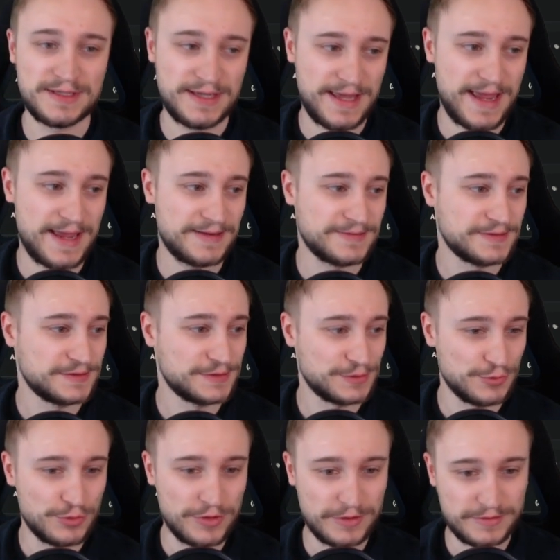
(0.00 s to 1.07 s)
and
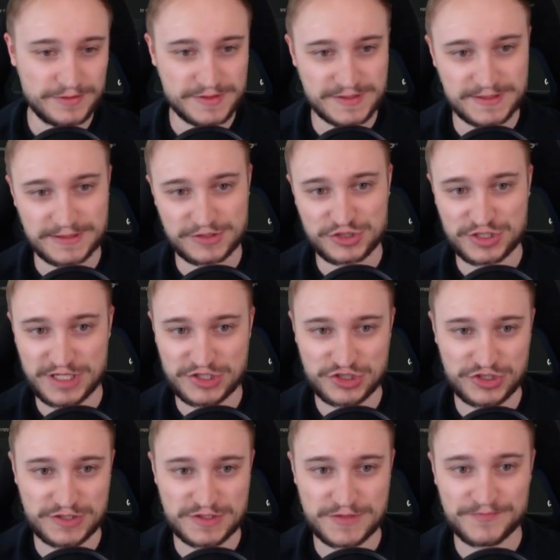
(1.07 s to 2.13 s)
Google
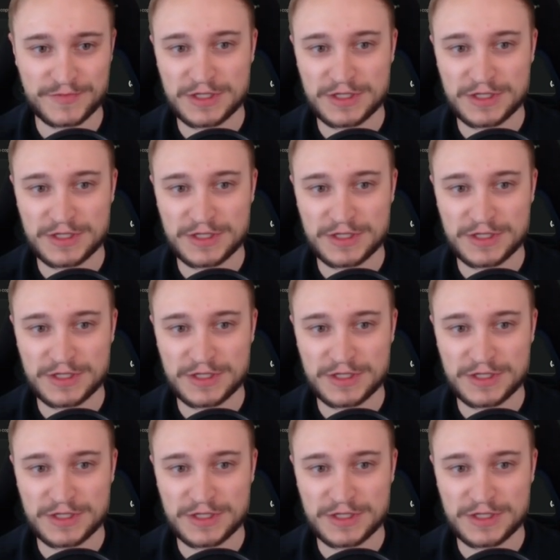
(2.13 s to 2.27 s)
suggestions.